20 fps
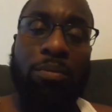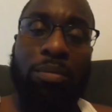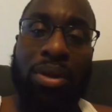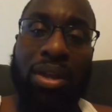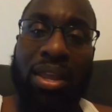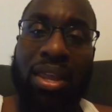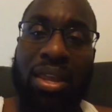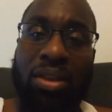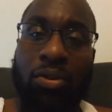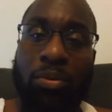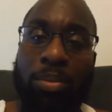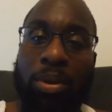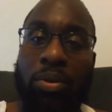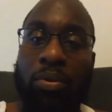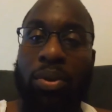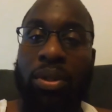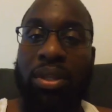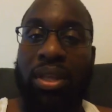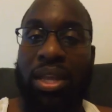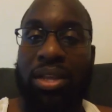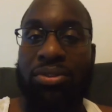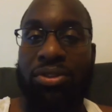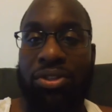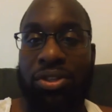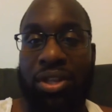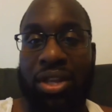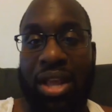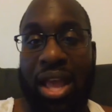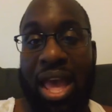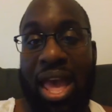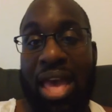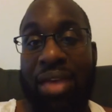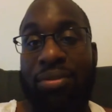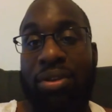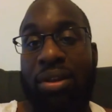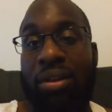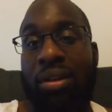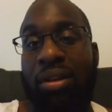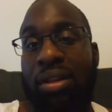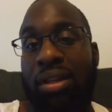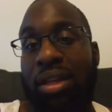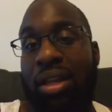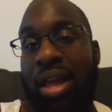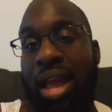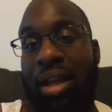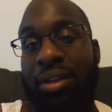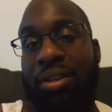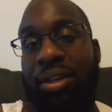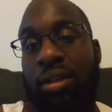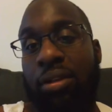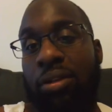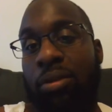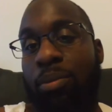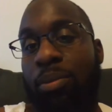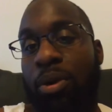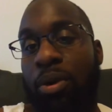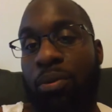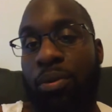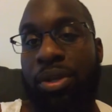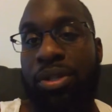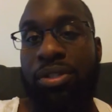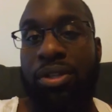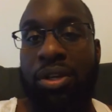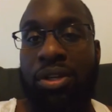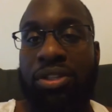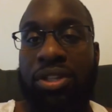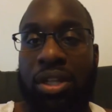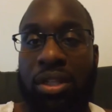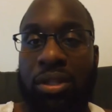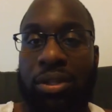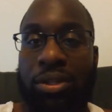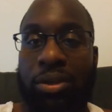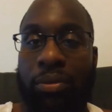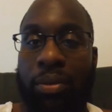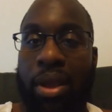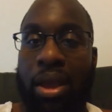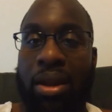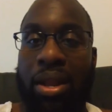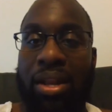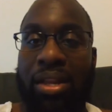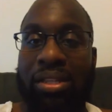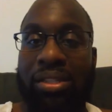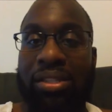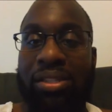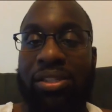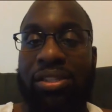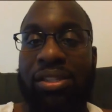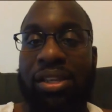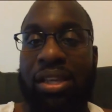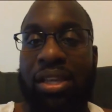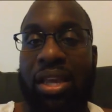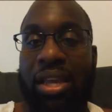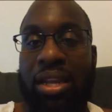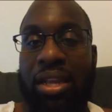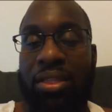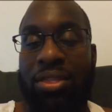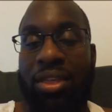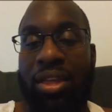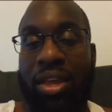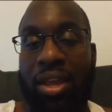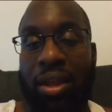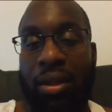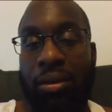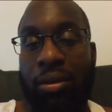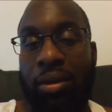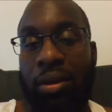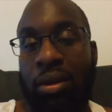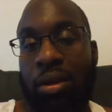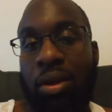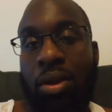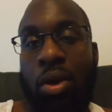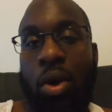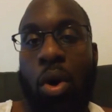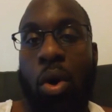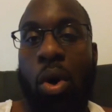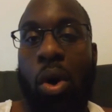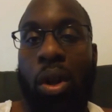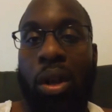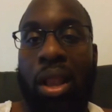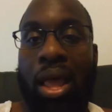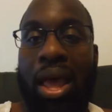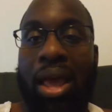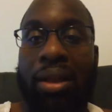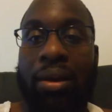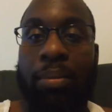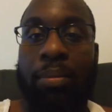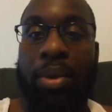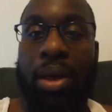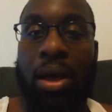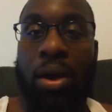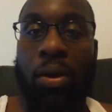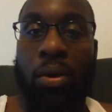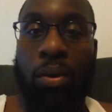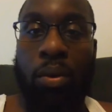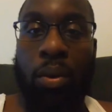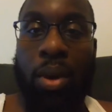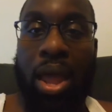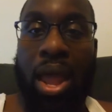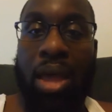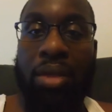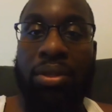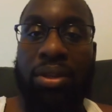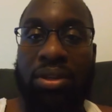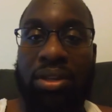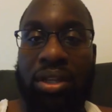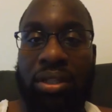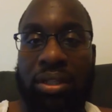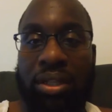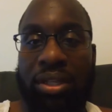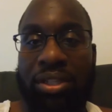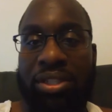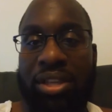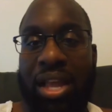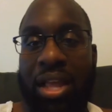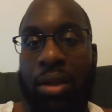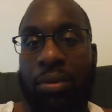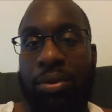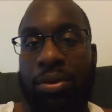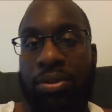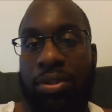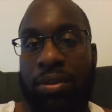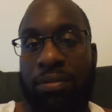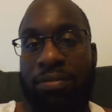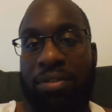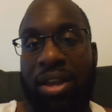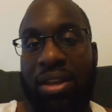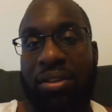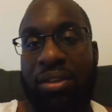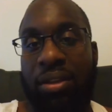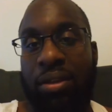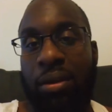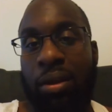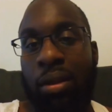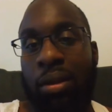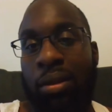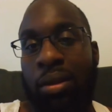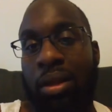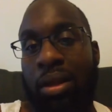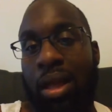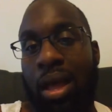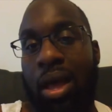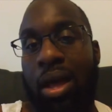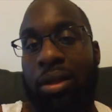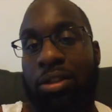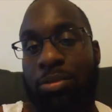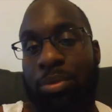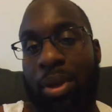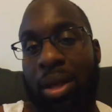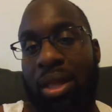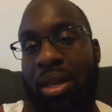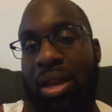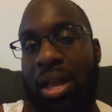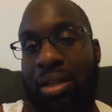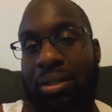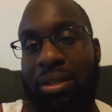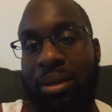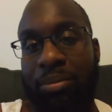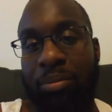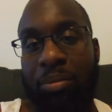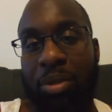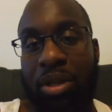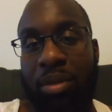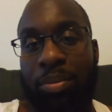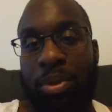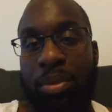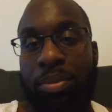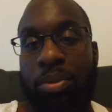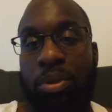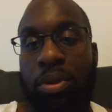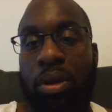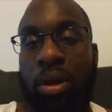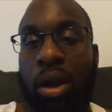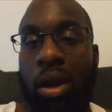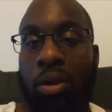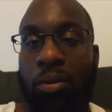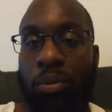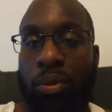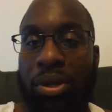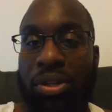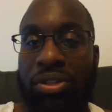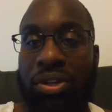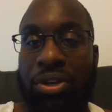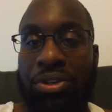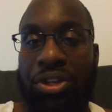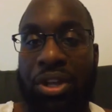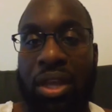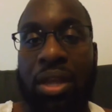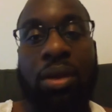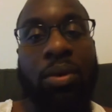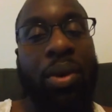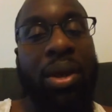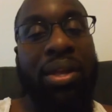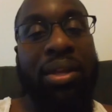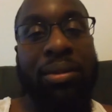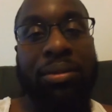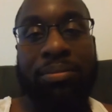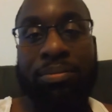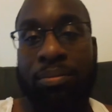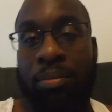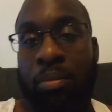But it'll be really interesting. I did a little bit of research. I looked around. I didn't see anything online about how the D League salaries is affected. It's probably not something many people are researching anyway.